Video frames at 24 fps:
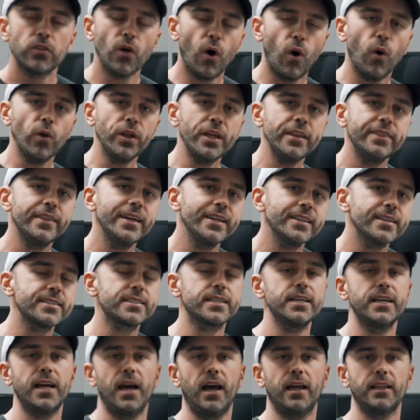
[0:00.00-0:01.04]
the only thing that's
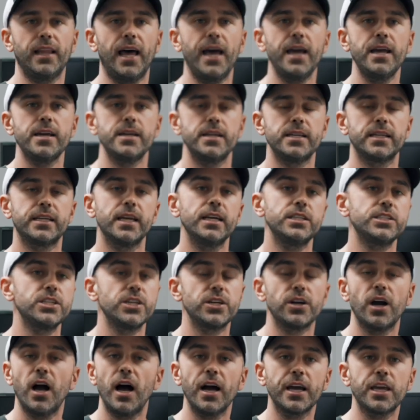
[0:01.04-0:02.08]
gonna allow you to get to
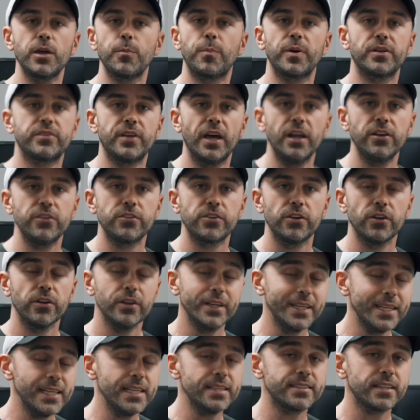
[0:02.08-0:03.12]
your hockey potential
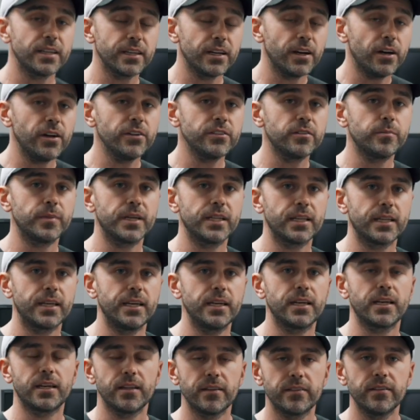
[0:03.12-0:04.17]
is ultimately
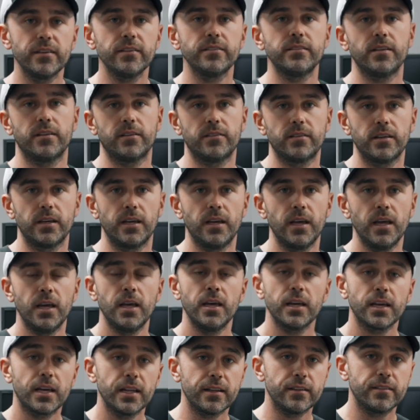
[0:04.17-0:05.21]
consistency.
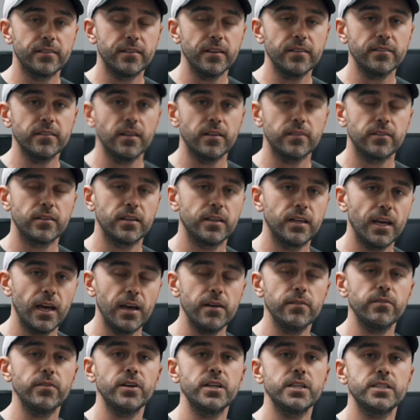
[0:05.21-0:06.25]
Consistency
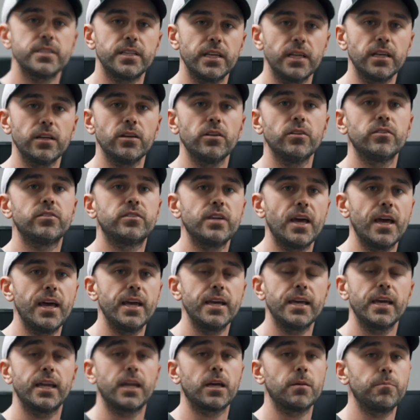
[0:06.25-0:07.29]
every single day,
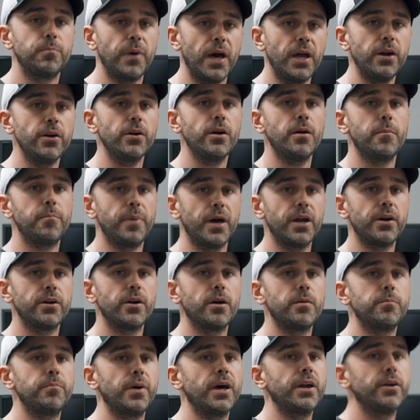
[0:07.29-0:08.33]
getting better and better
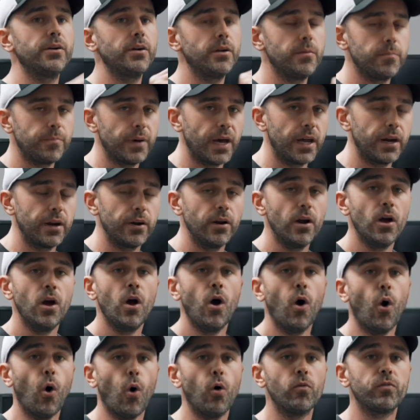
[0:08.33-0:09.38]
and better and better
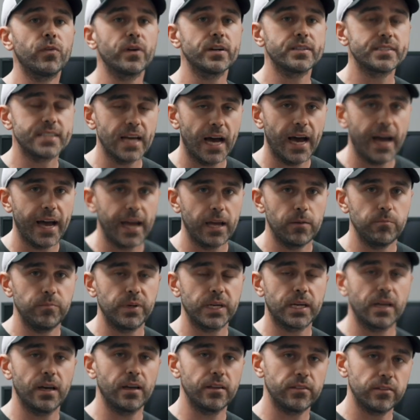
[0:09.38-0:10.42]
over time,
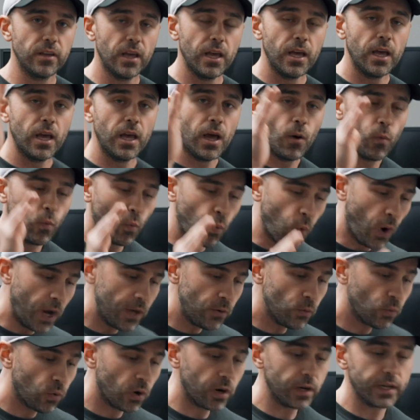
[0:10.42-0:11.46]
because
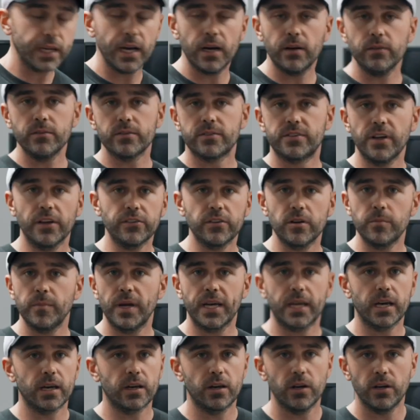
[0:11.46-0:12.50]
one workout doesn't
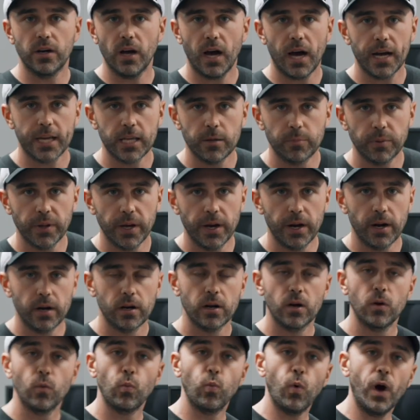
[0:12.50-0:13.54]
make a good hockey player.
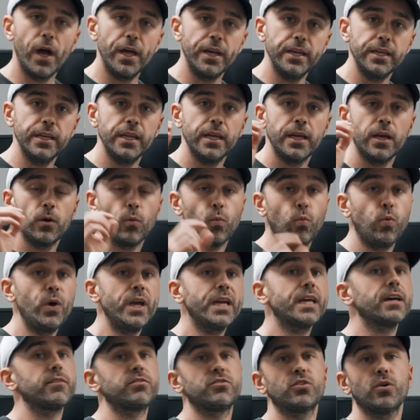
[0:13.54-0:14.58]
1
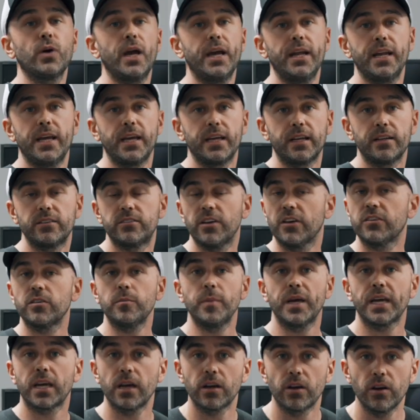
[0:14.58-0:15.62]
week of training doesn't
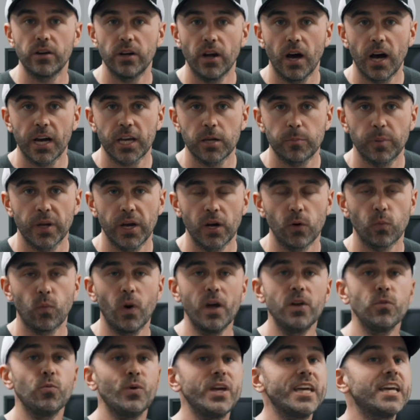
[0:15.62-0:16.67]
make a good hockey player.
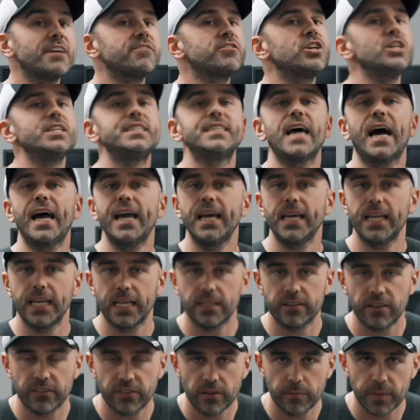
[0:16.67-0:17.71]
1 week of good dieting
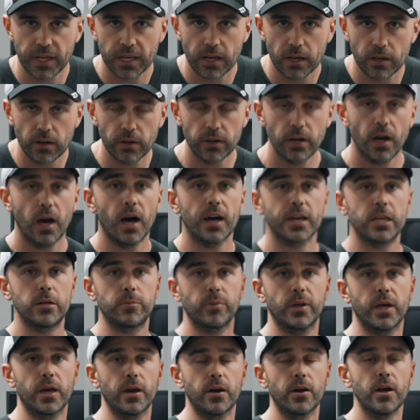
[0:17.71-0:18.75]
doesn't make a good hockey
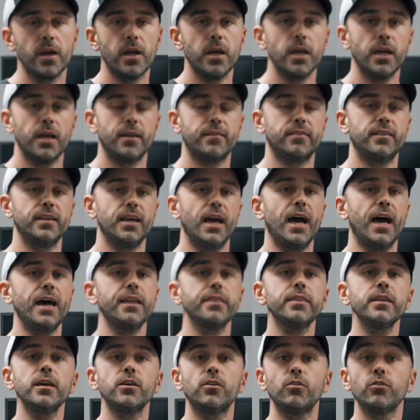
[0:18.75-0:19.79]
player. It's the
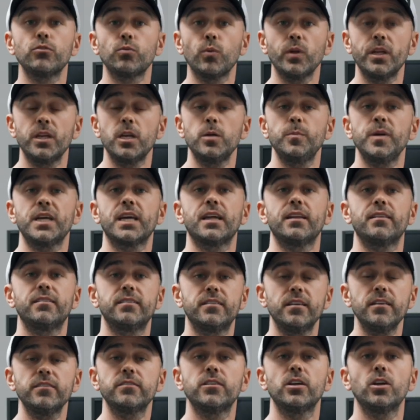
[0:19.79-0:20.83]
athlete who's willing to be
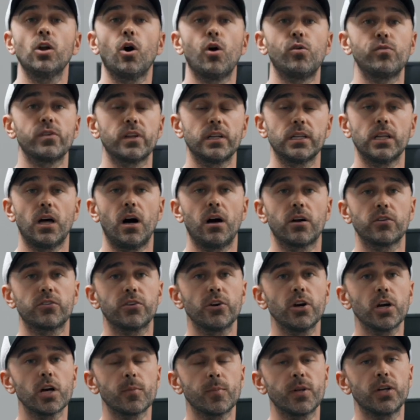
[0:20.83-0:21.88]
consistent over the long
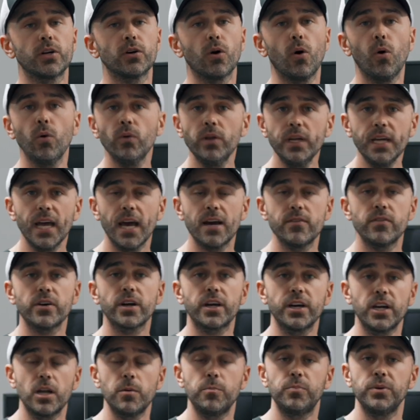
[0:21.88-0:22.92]
term. And you're only ever
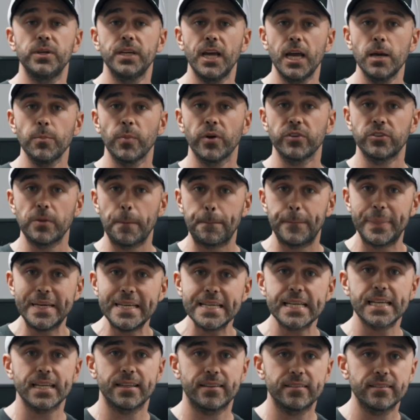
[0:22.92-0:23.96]
going to be able to be
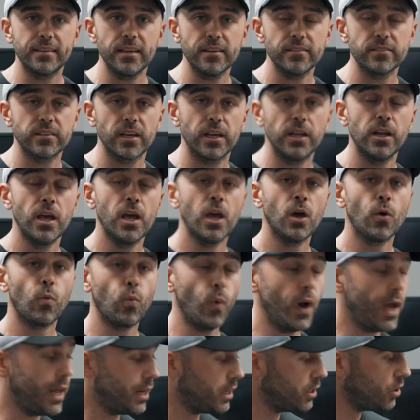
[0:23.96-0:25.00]
consistent
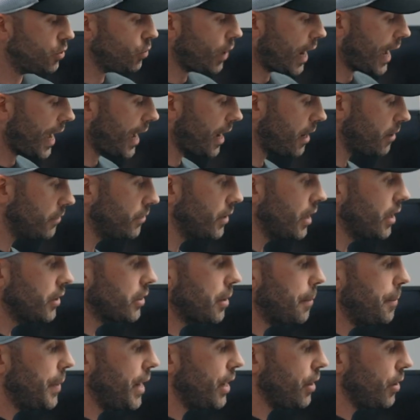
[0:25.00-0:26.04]
when you have the
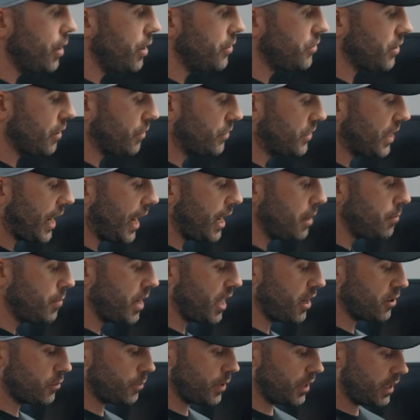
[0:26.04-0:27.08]
marriage of time
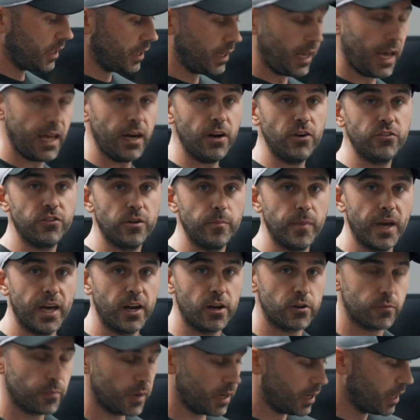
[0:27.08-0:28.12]
management and energy
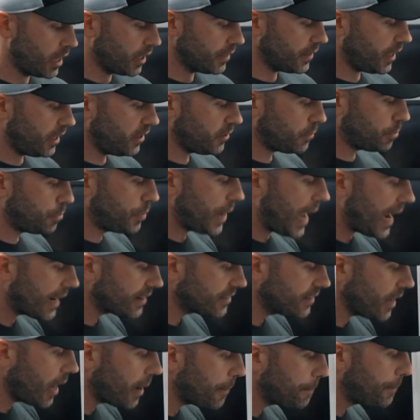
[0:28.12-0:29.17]
management that is
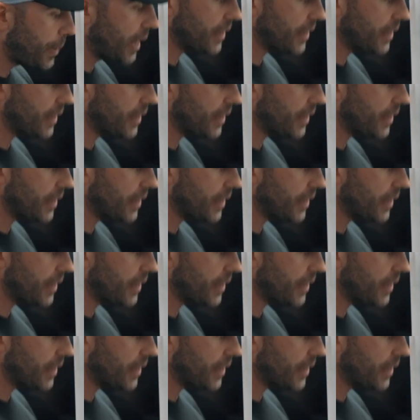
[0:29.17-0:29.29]
backed up